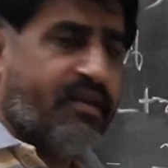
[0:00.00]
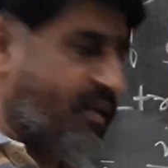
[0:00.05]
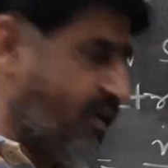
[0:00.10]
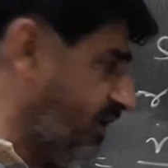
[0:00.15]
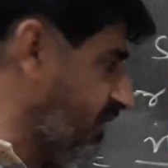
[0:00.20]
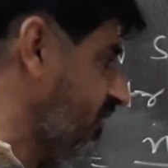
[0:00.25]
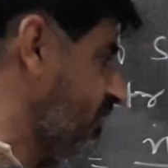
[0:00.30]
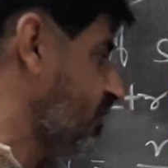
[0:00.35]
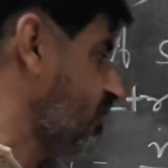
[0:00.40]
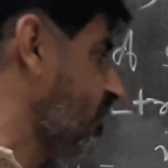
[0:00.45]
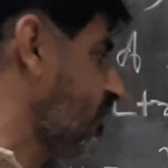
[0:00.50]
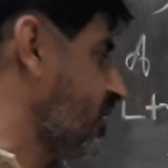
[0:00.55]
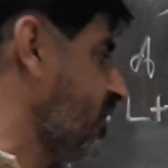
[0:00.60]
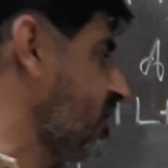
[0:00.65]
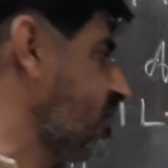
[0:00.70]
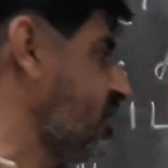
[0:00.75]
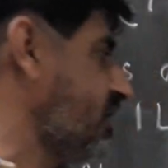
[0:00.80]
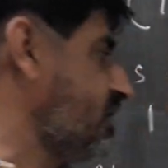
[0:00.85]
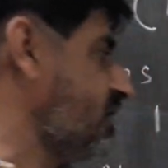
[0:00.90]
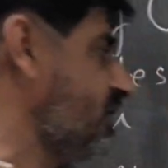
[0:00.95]
It is not
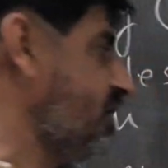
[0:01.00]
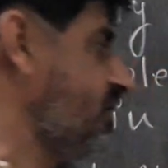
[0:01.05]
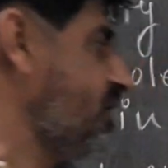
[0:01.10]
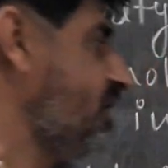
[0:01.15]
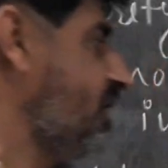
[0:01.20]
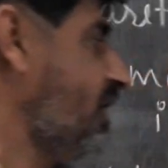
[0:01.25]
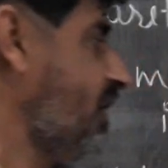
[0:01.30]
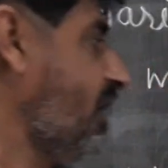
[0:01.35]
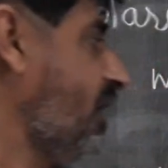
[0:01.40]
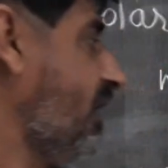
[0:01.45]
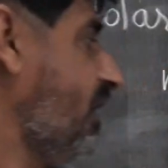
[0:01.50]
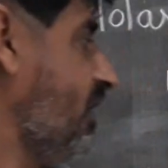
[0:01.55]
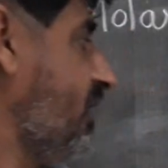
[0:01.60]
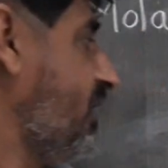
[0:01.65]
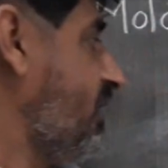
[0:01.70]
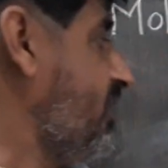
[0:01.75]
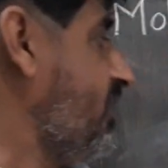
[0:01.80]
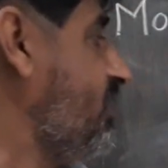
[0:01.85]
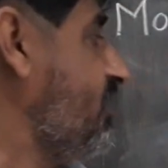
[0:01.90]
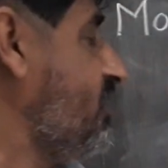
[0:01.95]
necessary that in
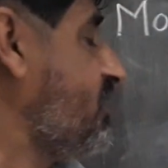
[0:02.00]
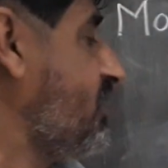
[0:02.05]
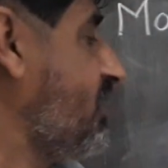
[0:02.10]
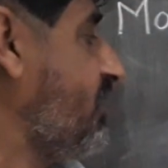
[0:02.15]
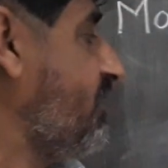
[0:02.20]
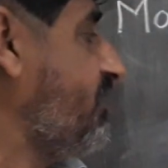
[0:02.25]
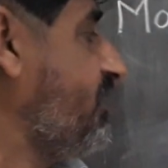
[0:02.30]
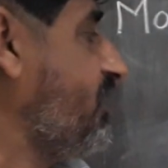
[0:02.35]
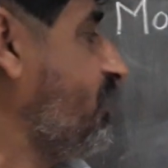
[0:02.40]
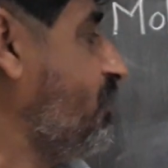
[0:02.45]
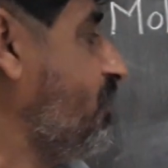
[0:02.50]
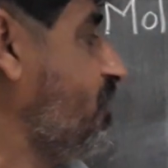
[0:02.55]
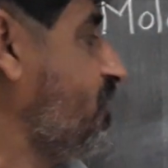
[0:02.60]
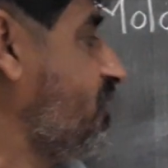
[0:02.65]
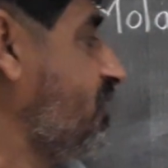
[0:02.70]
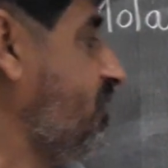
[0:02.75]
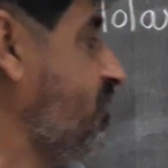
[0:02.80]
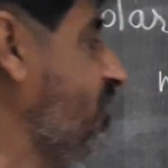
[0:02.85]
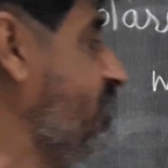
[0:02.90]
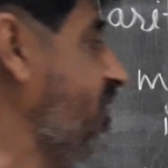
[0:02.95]
each and every
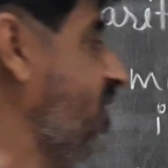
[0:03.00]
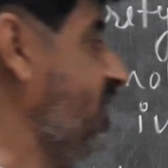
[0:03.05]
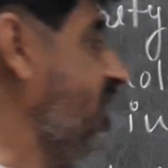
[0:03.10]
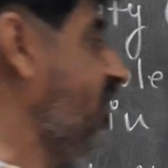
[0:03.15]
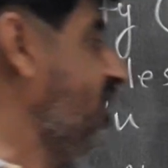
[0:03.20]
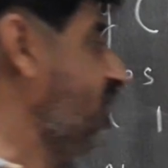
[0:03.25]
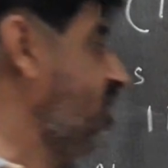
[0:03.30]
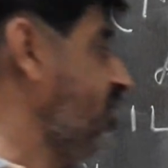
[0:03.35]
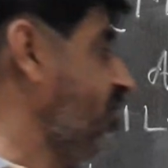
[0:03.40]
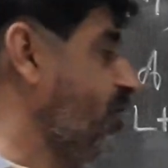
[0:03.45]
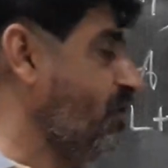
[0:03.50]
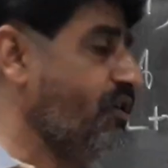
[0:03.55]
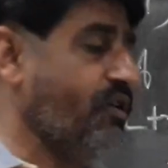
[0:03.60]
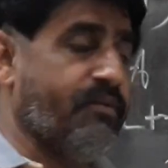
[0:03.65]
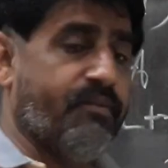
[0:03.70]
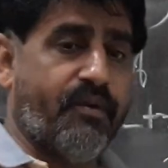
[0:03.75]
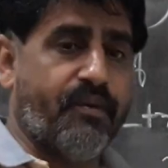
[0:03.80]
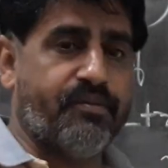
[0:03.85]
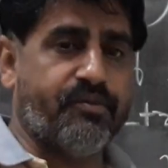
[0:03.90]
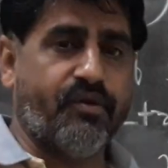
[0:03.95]
question we will get the
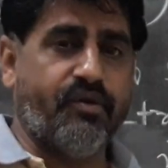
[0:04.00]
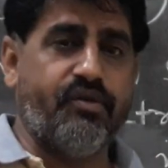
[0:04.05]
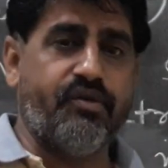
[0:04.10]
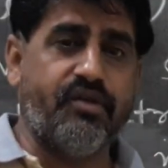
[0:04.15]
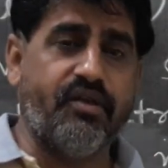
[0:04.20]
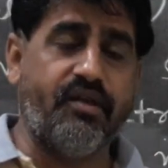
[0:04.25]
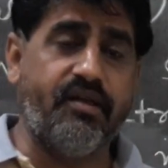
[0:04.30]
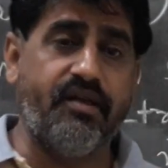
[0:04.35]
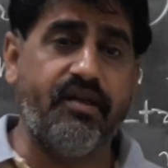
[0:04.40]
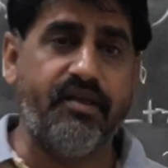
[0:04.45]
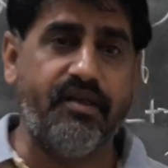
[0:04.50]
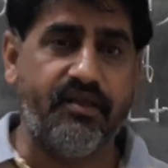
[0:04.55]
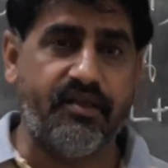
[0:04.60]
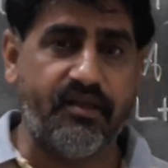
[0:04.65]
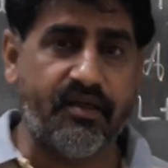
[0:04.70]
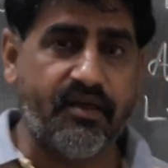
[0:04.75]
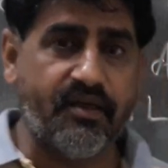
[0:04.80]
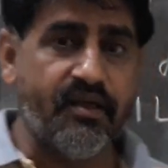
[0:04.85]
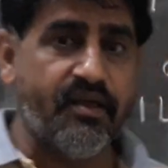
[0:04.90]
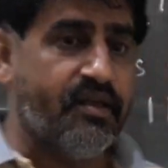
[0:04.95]
volume of solution in
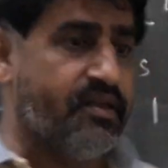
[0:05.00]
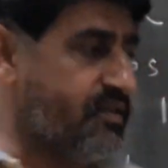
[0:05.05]
liter.